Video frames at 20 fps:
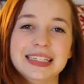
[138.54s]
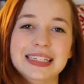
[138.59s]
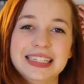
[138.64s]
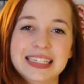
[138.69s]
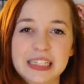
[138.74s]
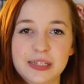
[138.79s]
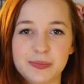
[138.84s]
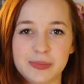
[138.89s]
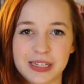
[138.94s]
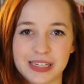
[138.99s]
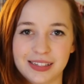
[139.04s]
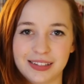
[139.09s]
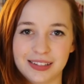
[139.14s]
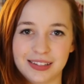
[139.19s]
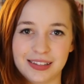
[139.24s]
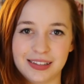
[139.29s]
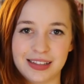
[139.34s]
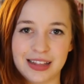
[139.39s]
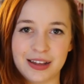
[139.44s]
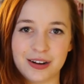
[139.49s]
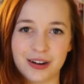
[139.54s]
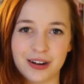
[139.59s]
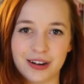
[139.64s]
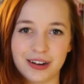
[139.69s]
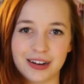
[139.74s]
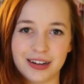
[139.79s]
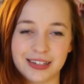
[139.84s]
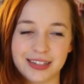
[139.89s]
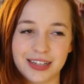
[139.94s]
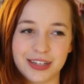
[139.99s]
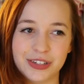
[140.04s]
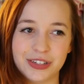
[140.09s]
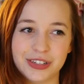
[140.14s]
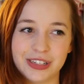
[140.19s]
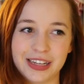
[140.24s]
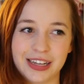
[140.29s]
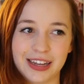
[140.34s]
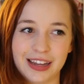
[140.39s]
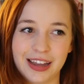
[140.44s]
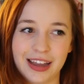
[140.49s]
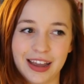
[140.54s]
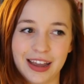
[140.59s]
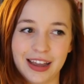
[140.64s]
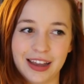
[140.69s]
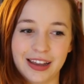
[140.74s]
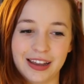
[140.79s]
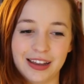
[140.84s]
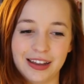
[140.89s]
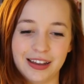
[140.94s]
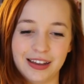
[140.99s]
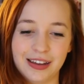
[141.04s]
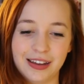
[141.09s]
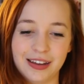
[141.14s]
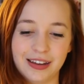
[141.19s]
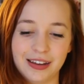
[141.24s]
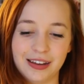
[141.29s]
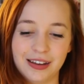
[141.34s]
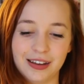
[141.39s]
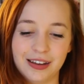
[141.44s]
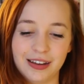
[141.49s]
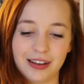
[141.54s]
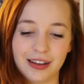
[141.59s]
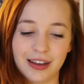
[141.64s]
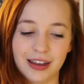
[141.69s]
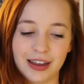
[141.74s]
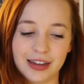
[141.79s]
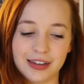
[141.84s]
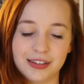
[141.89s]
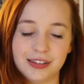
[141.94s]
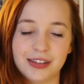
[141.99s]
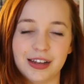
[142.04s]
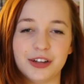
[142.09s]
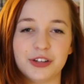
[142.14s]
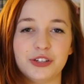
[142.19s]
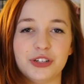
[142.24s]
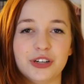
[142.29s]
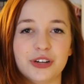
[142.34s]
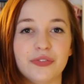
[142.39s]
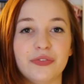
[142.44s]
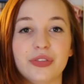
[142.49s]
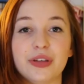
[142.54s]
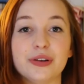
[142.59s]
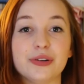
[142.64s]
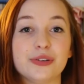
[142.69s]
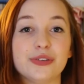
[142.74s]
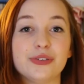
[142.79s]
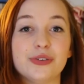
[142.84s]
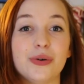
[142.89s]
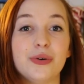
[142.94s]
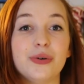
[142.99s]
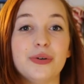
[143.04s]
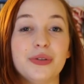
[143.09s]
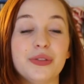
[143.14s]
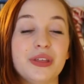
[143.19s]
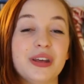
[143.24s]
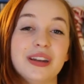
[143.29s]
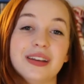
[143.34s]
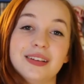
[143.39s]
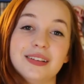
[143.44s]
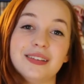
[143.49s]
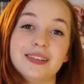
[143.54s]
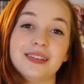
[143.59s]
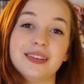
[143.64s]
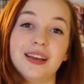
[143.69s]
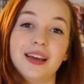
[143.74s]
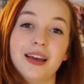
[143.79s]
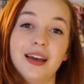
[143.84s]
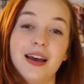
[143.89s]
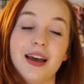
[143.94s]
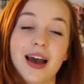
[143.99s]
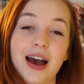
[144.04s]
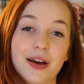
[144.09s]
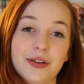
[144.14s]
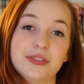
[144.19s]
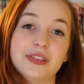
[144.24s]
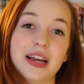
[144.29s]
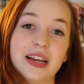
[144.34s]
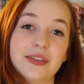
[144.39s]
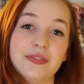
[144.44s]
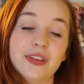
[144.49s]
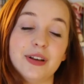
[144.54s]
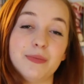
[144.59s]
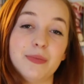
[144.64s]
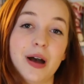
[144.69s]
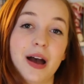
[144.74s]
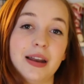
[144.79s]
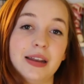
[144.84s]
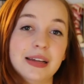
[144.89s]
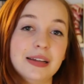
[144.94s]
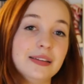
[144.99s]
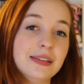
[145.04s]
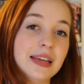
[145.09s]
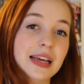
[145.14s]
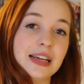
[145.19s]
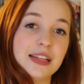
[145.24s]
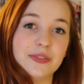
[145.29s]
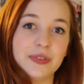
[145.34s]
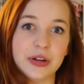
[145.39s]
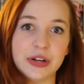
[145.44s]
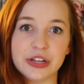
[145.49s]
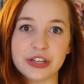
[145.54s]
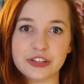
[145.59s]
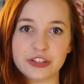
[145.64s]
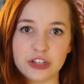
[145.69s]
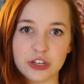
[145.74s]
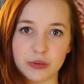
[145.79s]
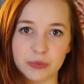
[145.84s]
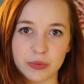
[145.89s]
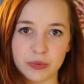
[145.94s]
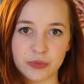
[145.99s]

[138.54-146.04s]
demons that are essentially a section of their soul that is outside of their body and takes various